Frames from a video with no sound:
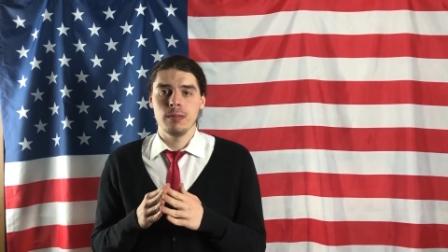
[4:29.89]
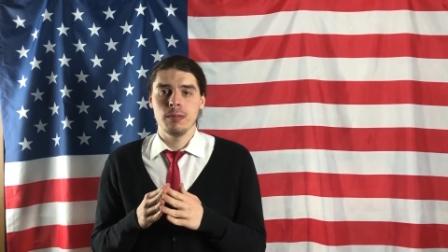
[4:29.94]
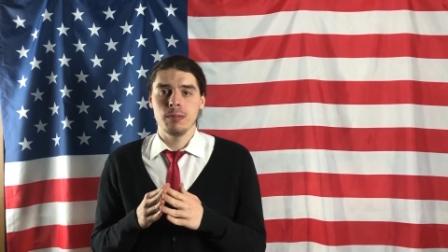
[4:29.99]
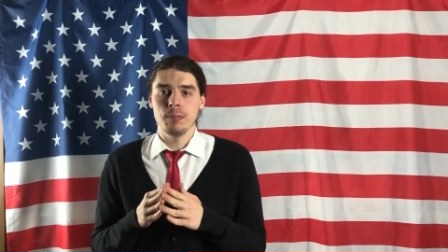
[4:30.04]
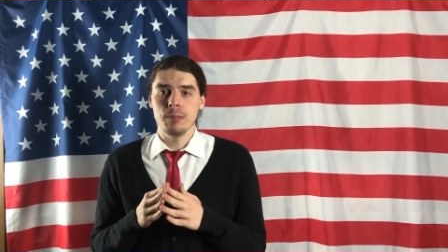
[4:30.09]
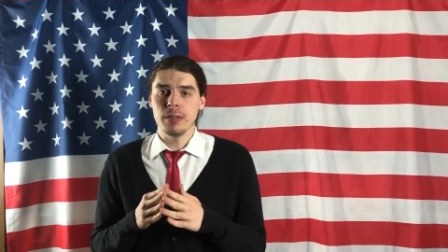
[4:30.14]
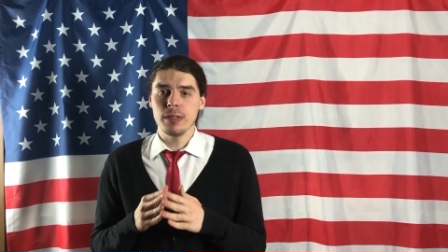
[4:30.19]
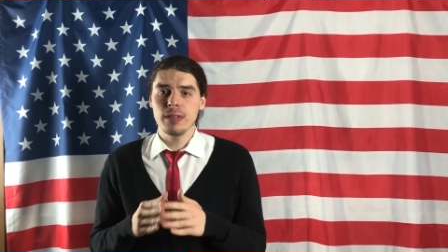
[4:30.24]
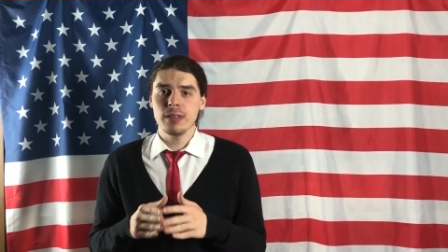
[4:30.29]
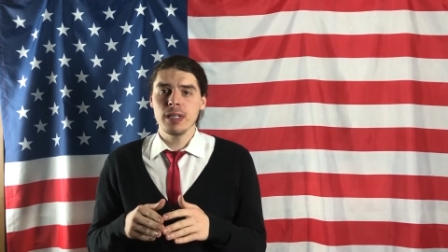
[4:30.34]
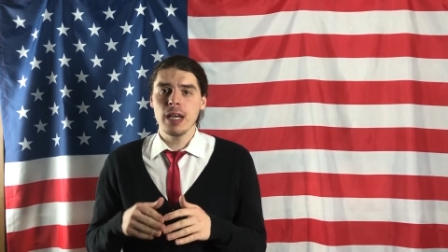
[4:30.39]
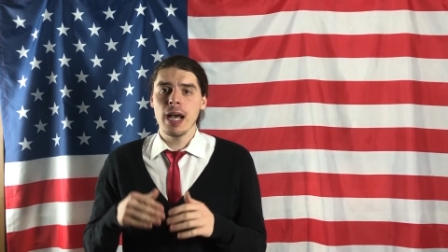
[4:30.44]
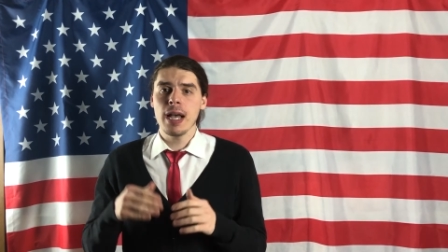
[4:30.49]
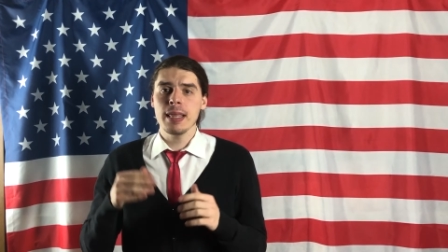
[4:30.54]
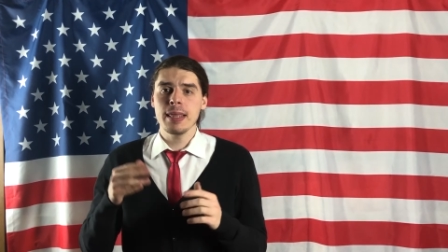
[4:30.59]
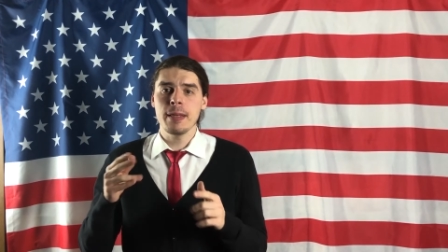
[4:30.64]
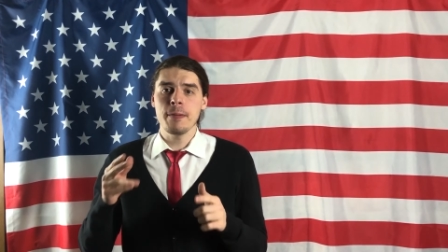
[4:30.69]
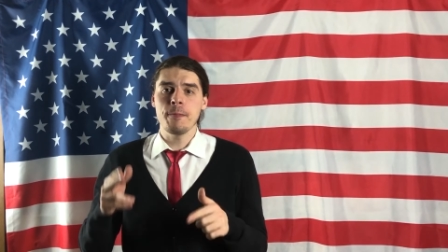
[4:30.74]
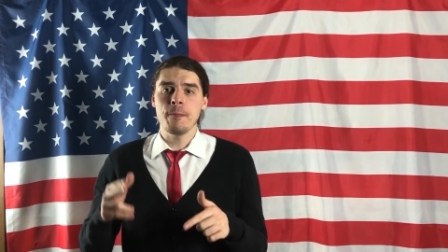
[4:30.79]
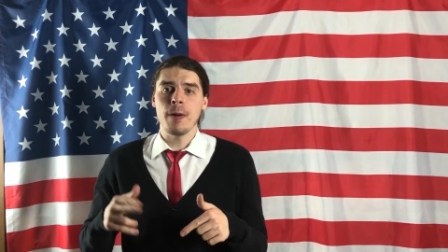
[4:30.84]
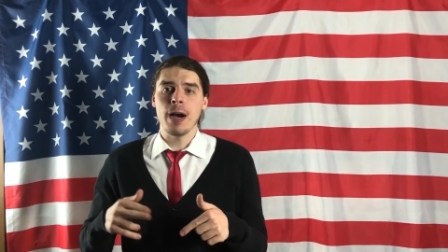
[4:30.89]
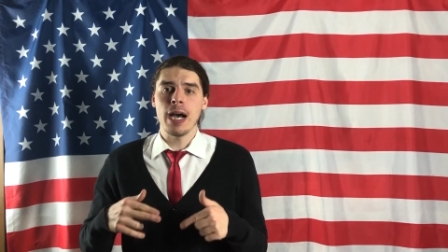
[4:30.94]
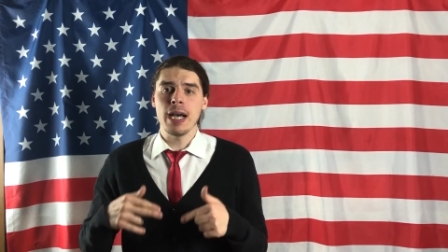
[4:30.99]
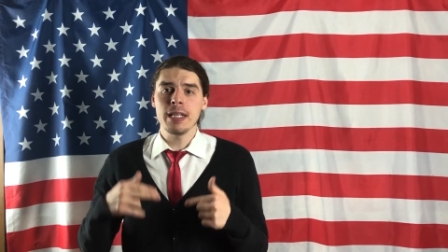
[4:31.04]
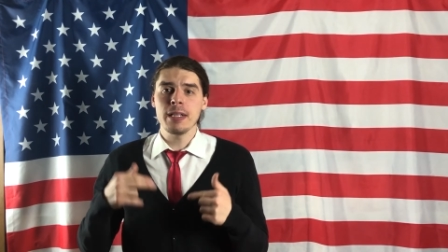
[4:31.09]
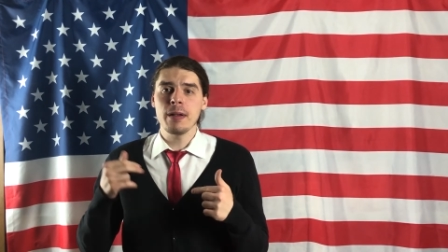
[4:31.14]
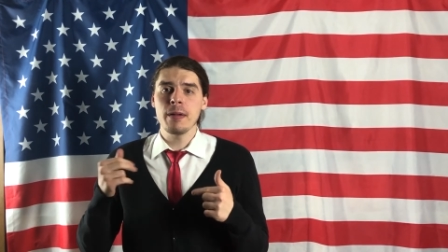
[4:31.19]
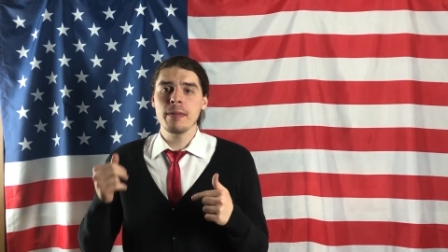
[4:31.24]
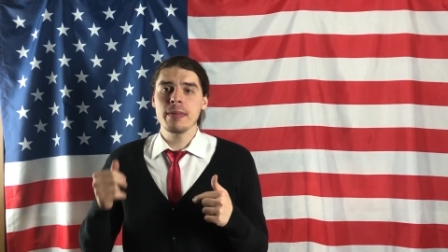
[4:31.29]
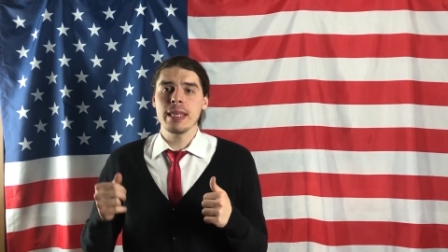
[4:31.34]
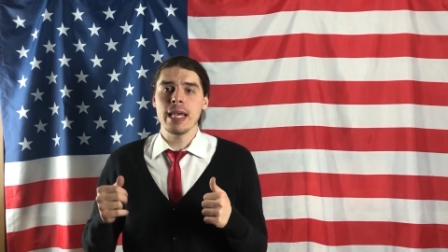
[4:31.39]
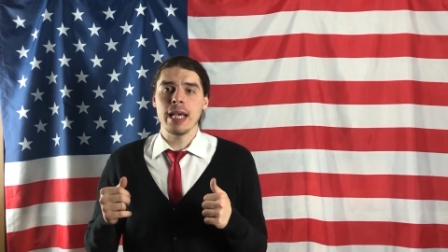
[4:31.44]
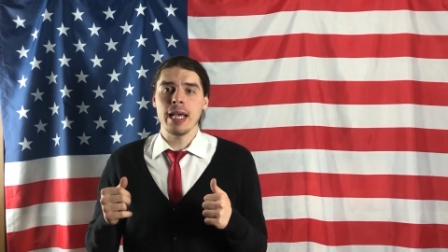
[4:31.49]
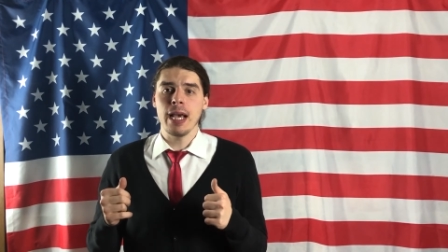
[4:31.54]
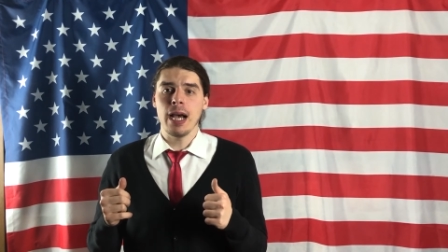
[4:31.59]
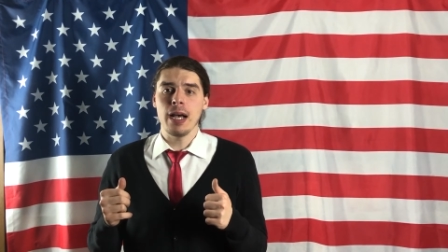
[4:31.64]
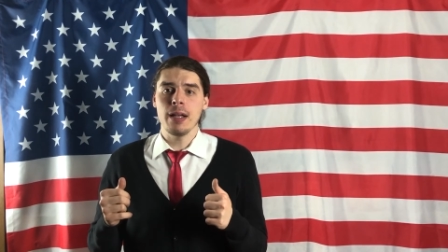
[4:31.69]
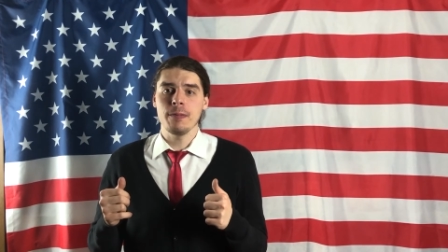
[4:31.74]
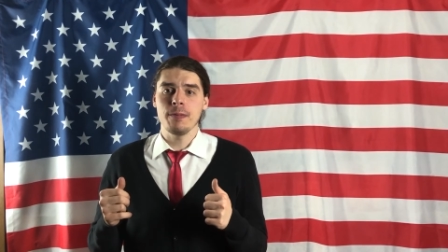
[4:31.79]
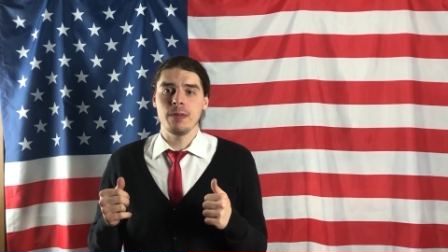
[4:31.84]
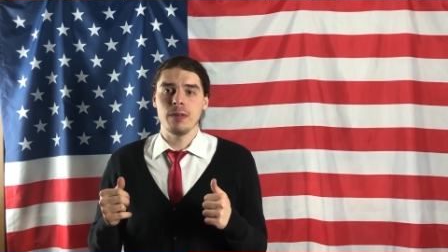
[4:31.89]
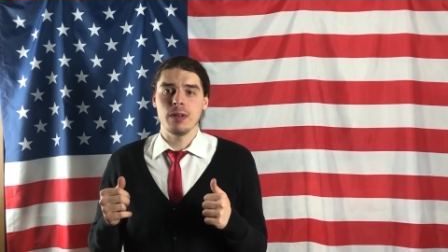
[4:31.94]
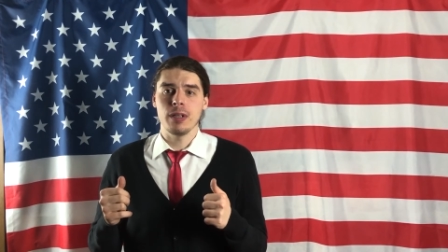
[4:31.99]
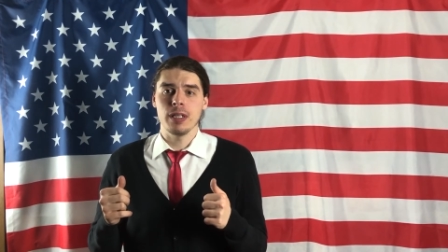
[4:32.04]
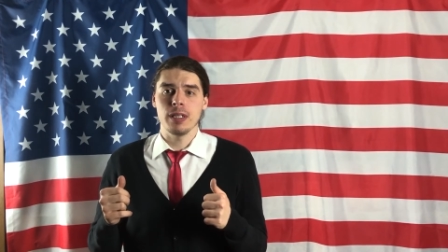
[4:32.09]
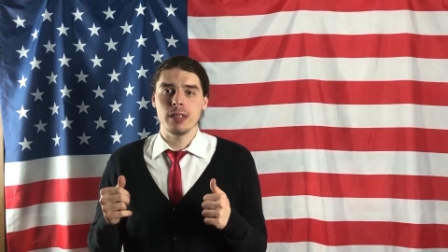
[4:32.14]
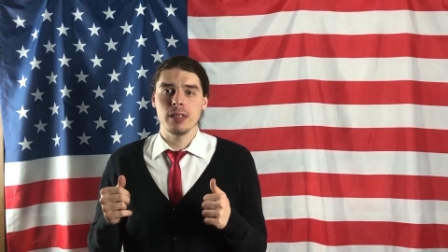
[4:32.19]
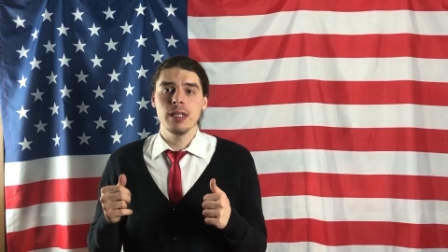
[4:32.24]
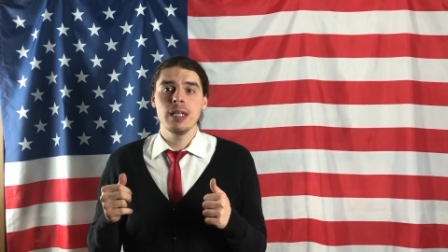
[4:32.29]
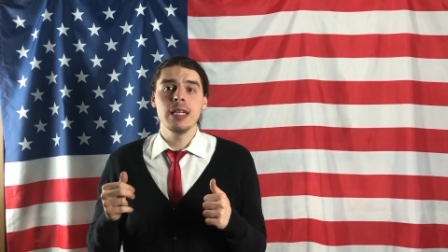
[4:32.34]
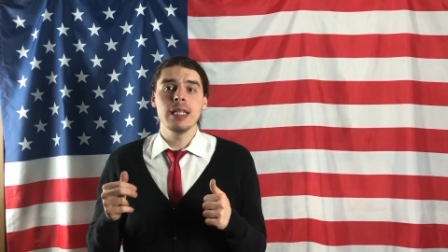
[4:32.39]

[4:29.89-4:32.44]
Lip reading: Besides, the final of the conference